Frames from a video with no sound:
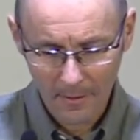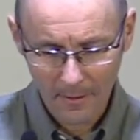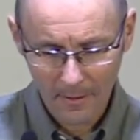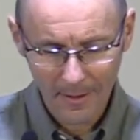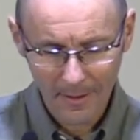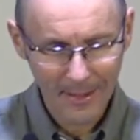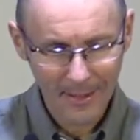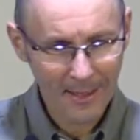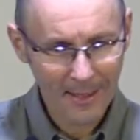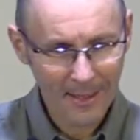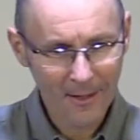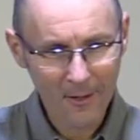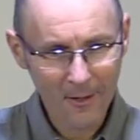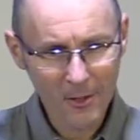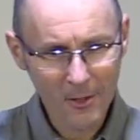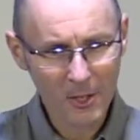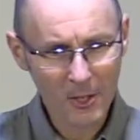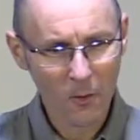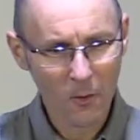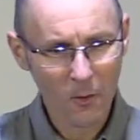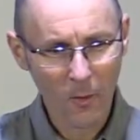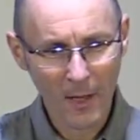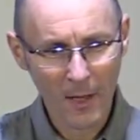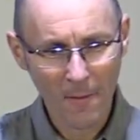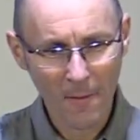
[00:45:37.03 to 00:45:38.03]
He knows that
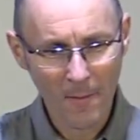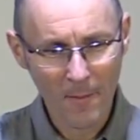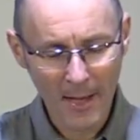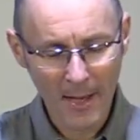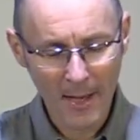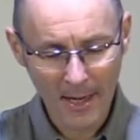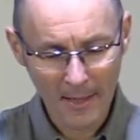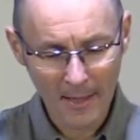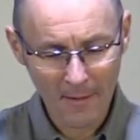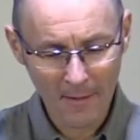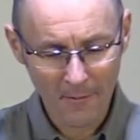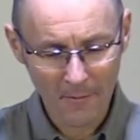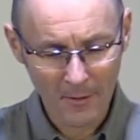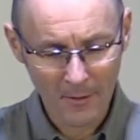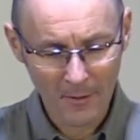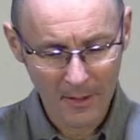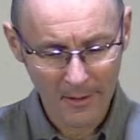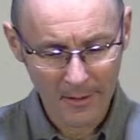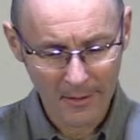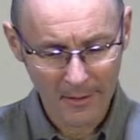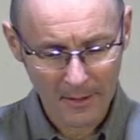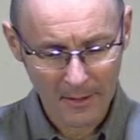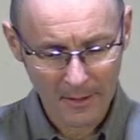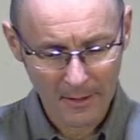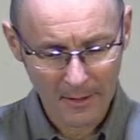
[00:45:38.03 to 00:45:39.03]
we are made of
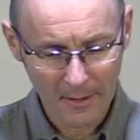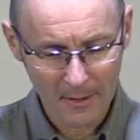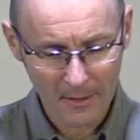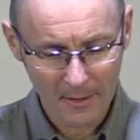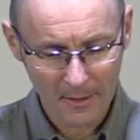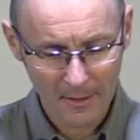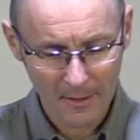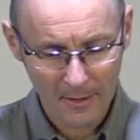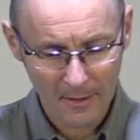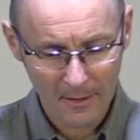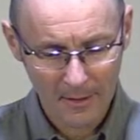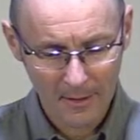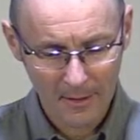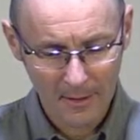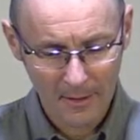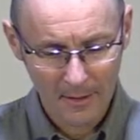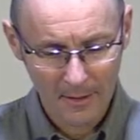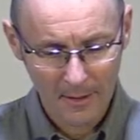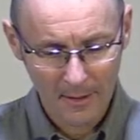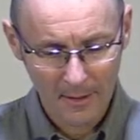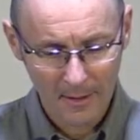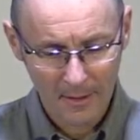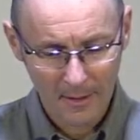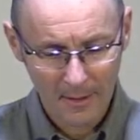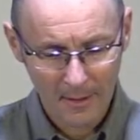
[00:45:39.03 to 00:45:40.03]
dust.
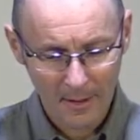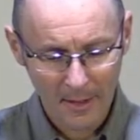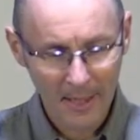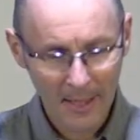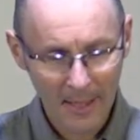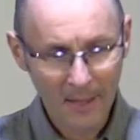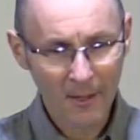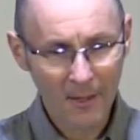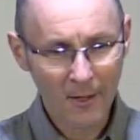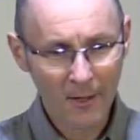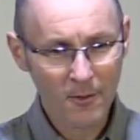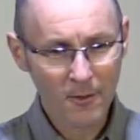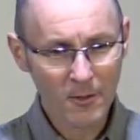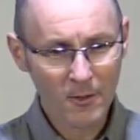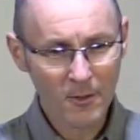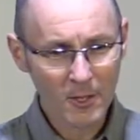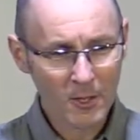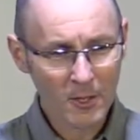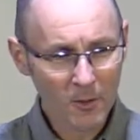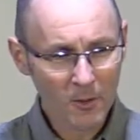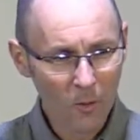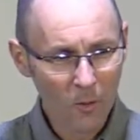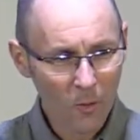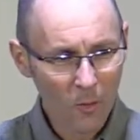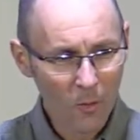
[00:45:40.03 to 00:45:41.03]
He
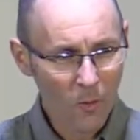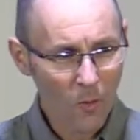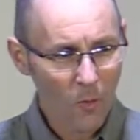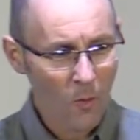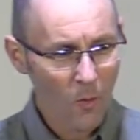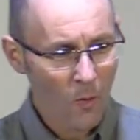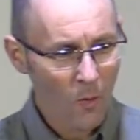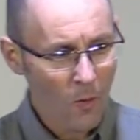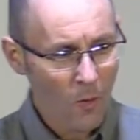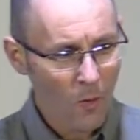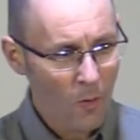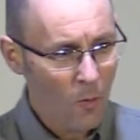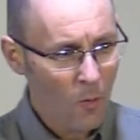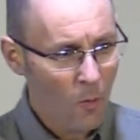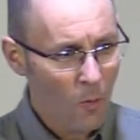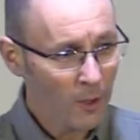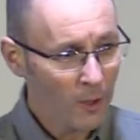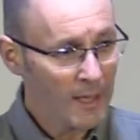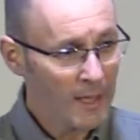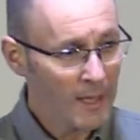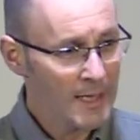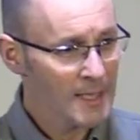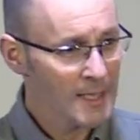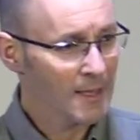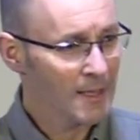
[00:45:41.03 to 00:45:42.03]
knows what
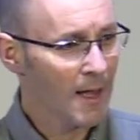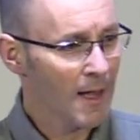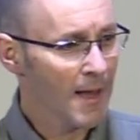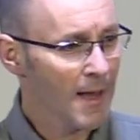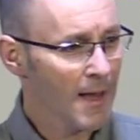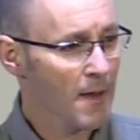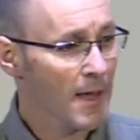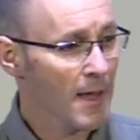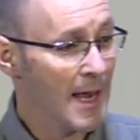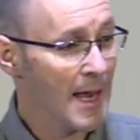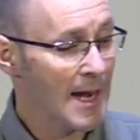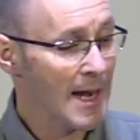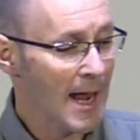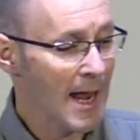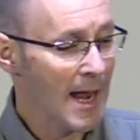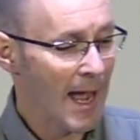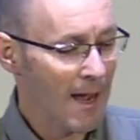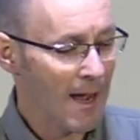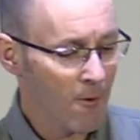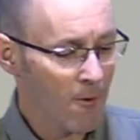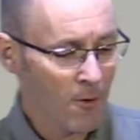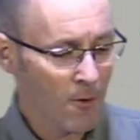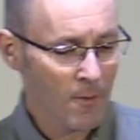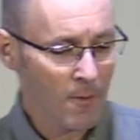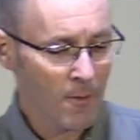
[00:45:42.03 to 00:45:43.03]
it is like in
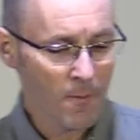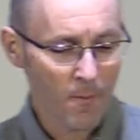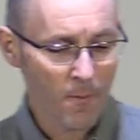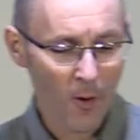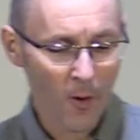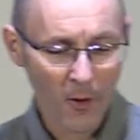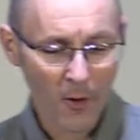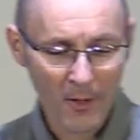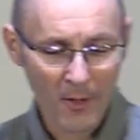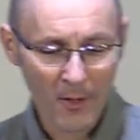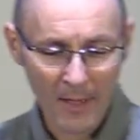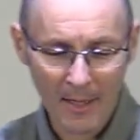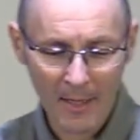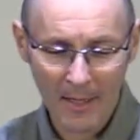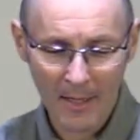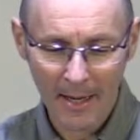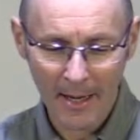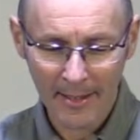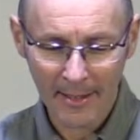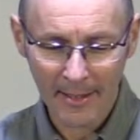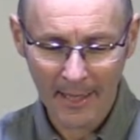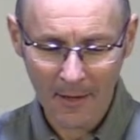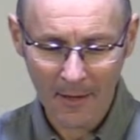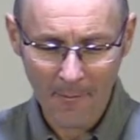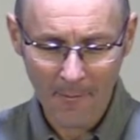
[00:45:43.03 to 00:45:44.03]
our body and
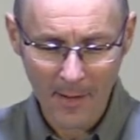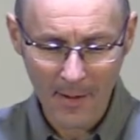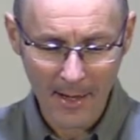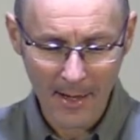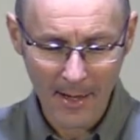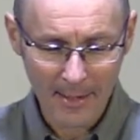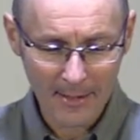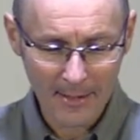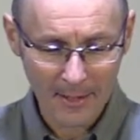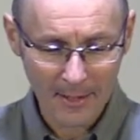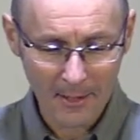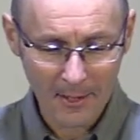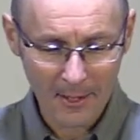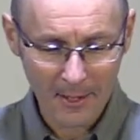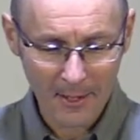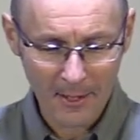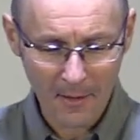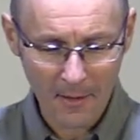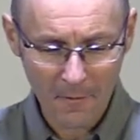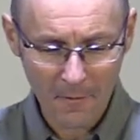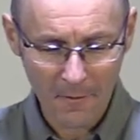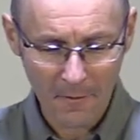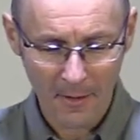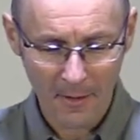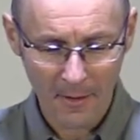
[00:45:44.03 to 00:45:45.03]
our mind to
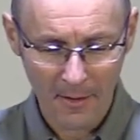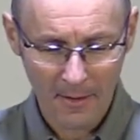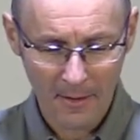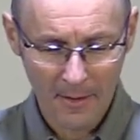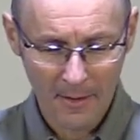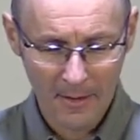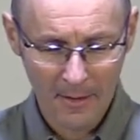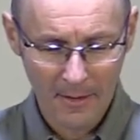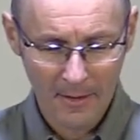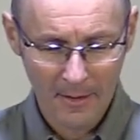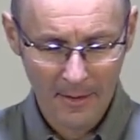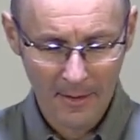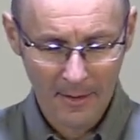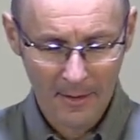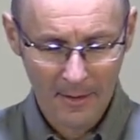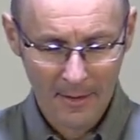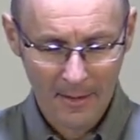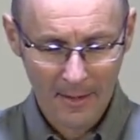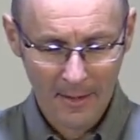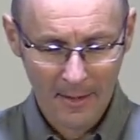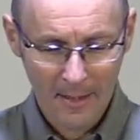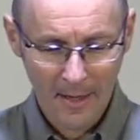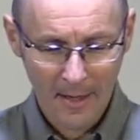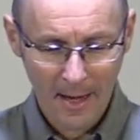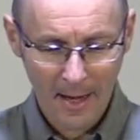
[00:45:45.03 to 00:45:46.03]
suffer.
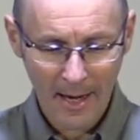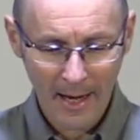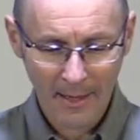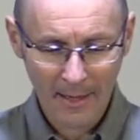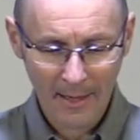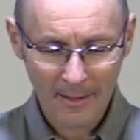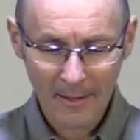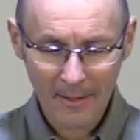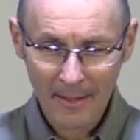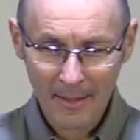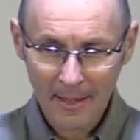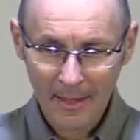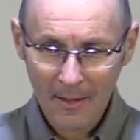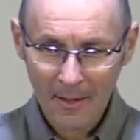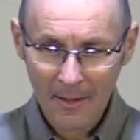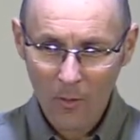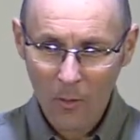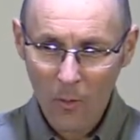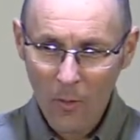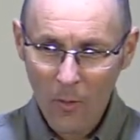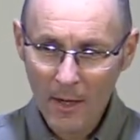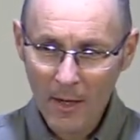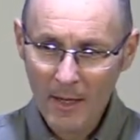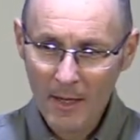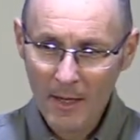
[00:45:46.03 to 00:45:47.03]
And
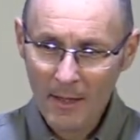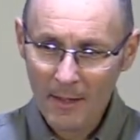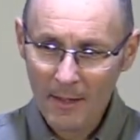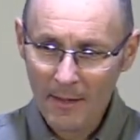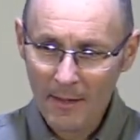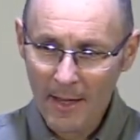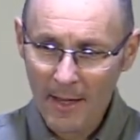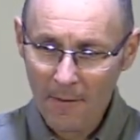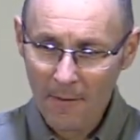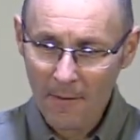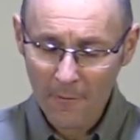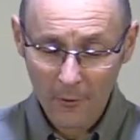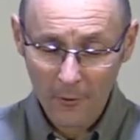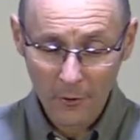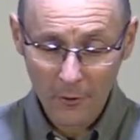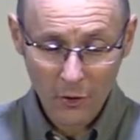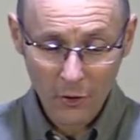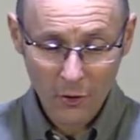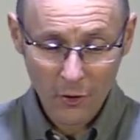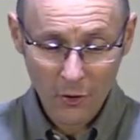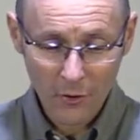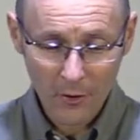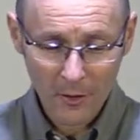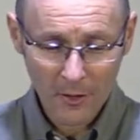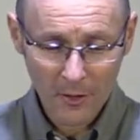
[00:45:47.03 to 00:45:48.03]
we can therefore
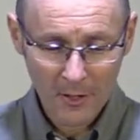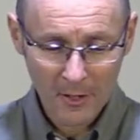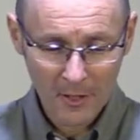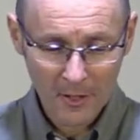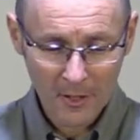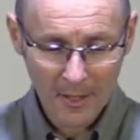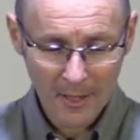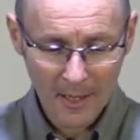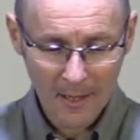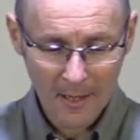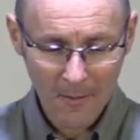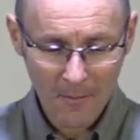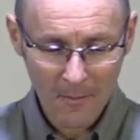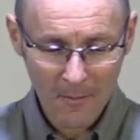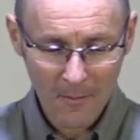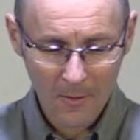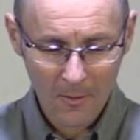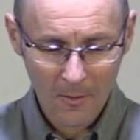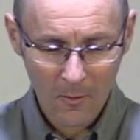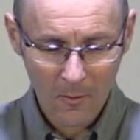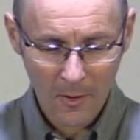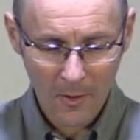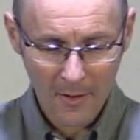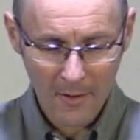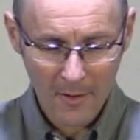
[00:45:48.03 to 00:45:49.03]
trust him
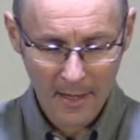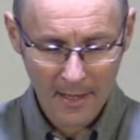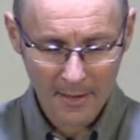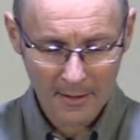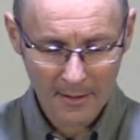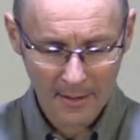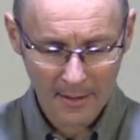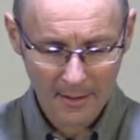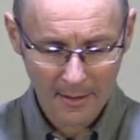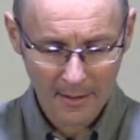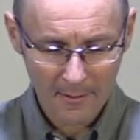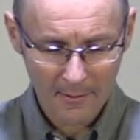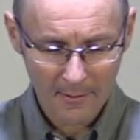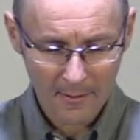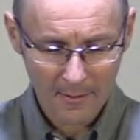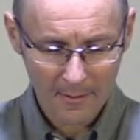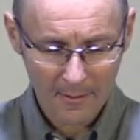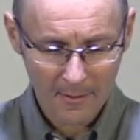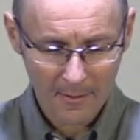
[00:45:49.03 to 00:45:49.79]
with ourselves.